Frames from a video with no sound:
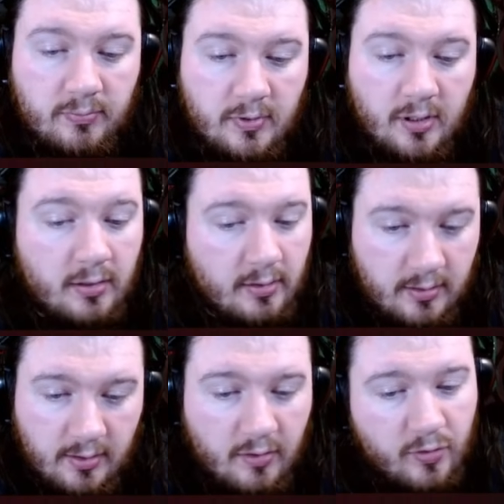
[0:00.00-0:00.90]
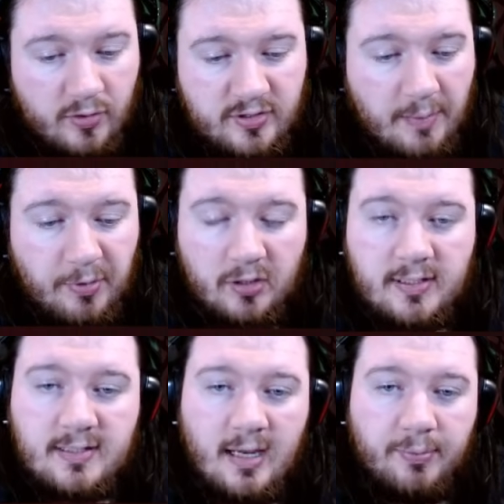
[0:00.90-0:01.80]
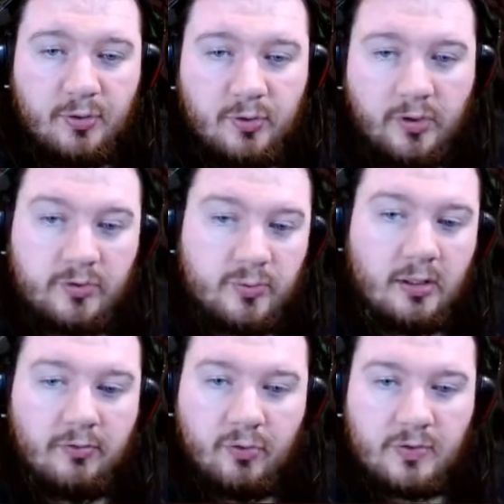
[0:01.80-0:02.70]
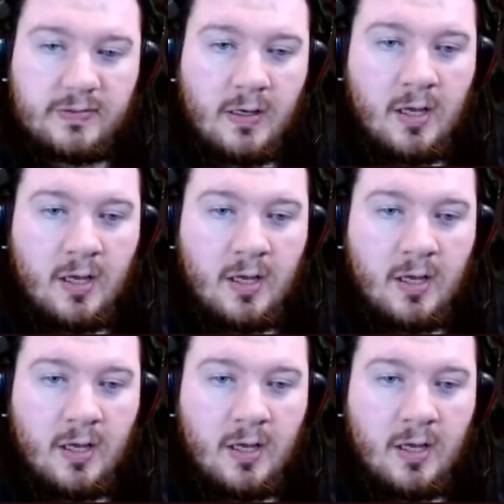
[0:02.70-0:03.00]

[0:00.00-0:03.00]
And, of course, happy holidays and happy new year as well, of course.